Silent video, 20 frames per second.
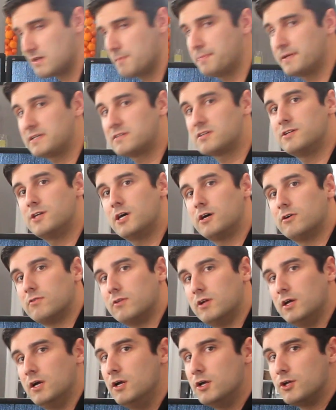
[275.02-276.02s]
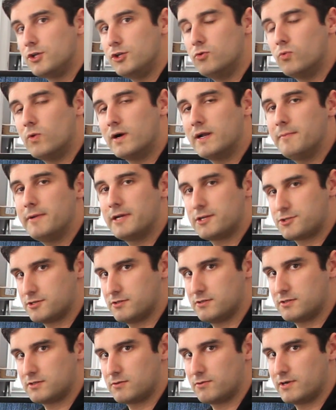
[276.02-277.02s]
Something to note, you want to
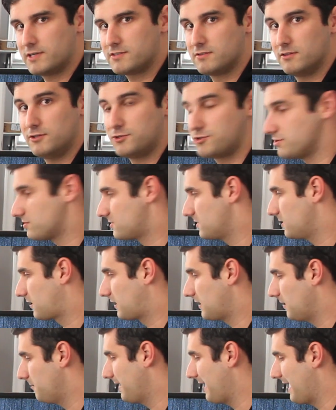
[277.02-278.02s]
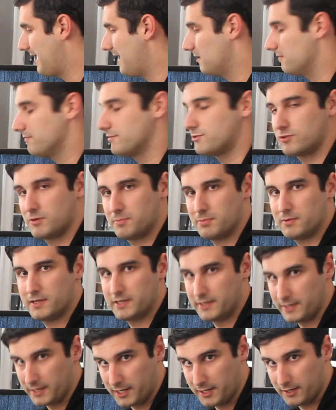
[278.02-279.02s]
make sure that the resolutions that are coming out of the
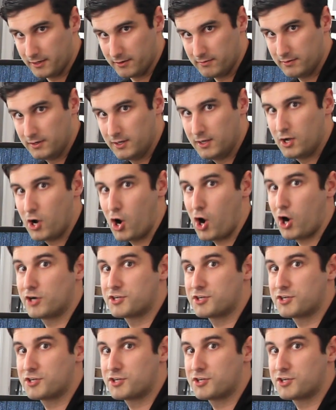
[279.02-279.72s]
TripleHead2Go